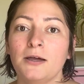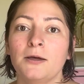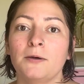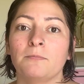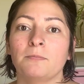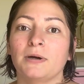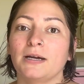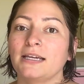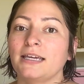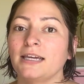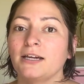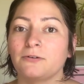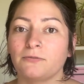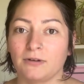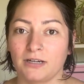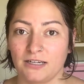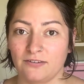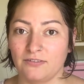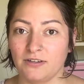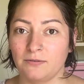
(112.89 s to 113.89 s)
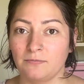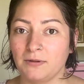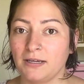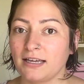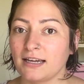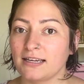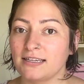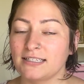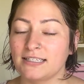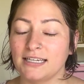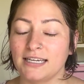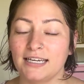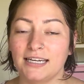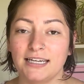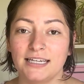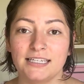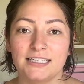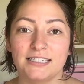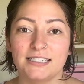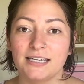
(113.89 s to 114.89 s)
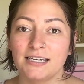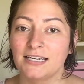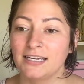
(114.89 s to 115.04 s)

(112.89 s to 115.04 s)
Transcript: but get rid of it because it is